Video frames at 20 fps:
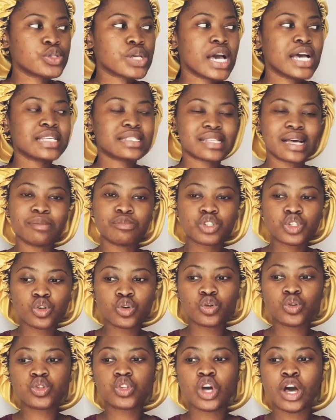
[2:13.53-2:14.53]
Some
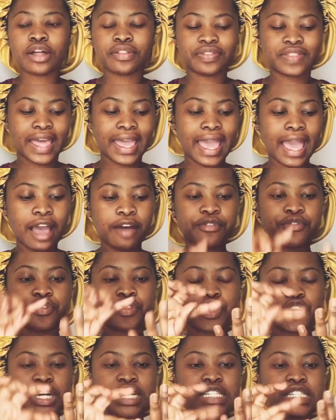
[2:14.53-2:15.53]
schools, they have
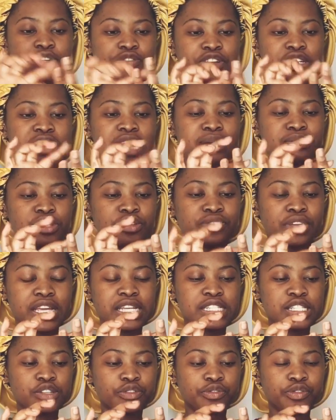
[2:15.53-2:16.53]
three different types of
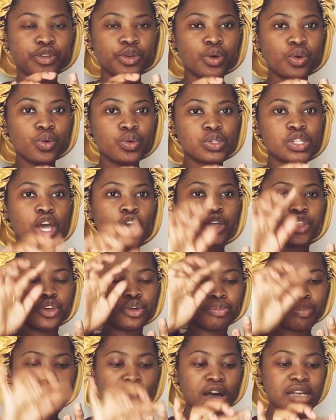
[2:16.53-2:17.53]
interviews. You
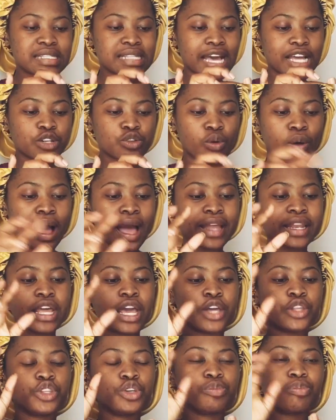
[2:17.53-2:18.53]
pass that one,
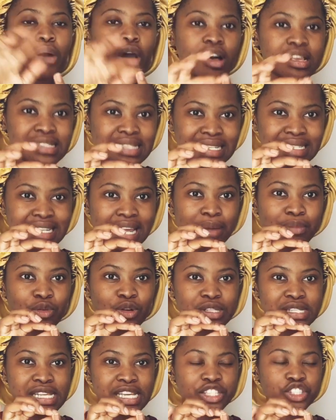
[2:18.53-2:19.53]
you pass the demo
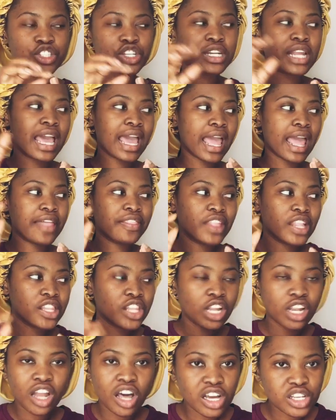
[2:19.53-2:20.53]
session, and then the
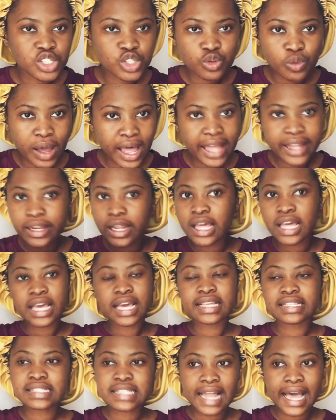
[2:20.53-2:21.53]
last one
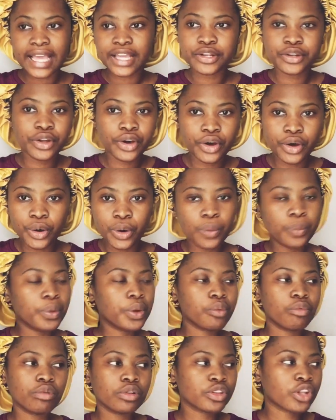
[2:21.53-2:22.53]
is like, no, we
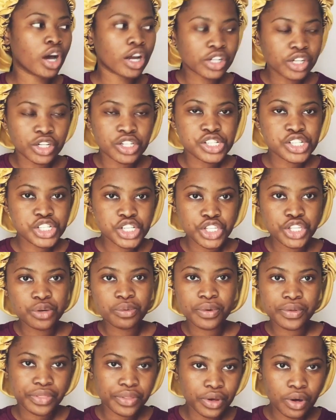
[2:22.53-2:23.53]
will not continue
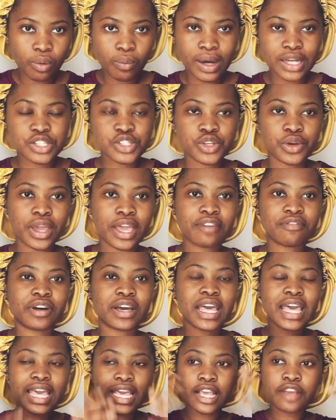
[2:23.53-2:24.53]
with you or whatsoever.
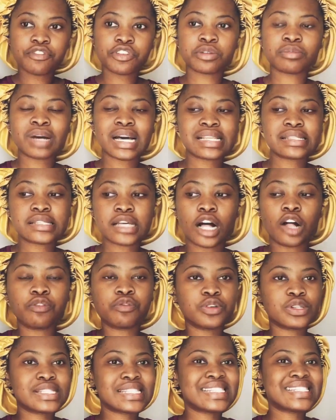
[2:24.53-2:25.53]
Even myself,
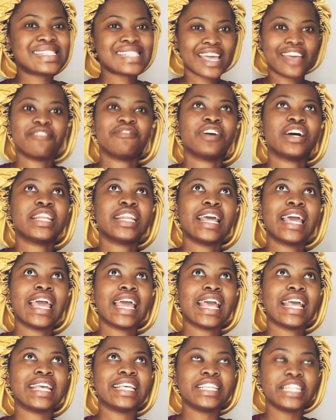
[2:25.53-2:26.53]
with 7
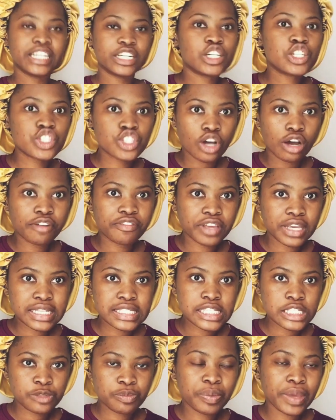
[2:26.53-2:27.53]
years of
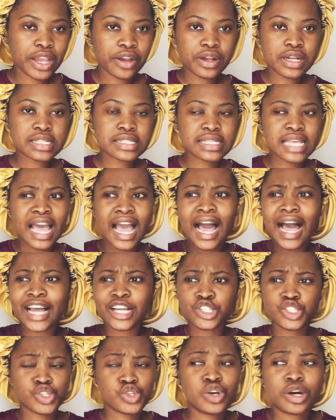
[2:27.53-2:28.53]
experience, I
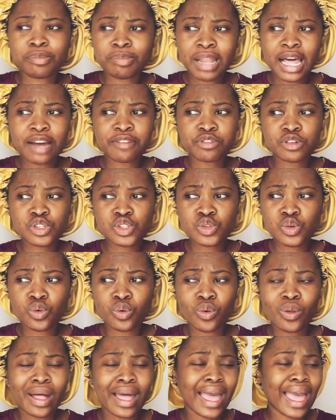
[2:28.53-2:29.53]
do apply for school,
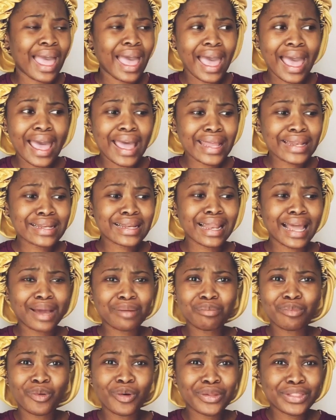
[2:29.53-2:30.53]
and like
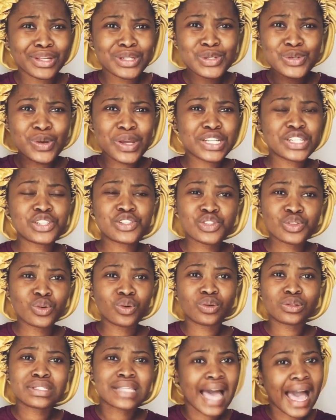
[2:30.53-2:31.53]
more than 20
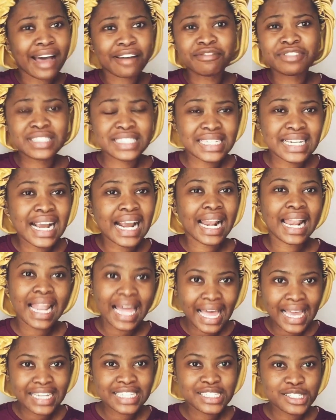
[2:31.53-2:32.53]
schools have
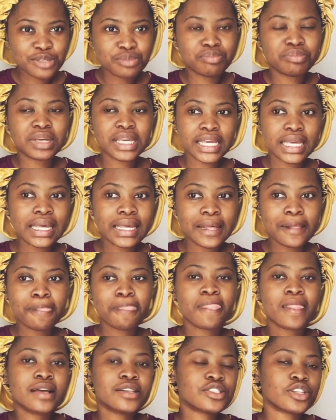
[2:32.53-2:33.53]
declined me.
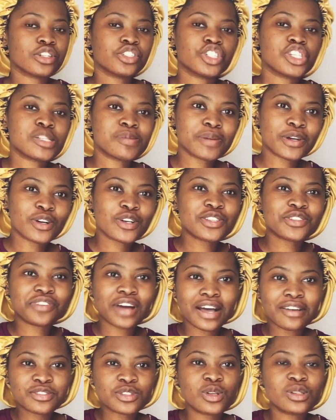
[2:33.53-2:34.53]
So just because 5
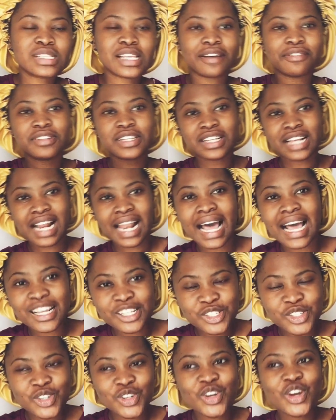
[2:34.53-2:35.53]
schools have declined
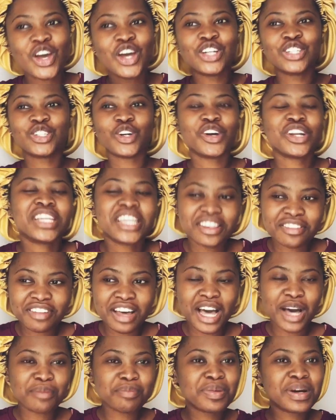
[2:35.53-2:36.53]
you, don't give
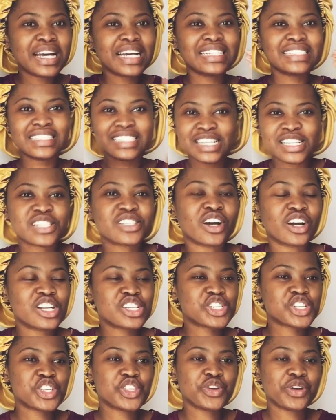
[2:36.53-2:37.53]
up. Just
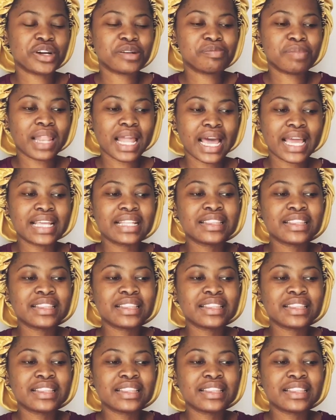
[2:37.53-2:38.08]
continue applying.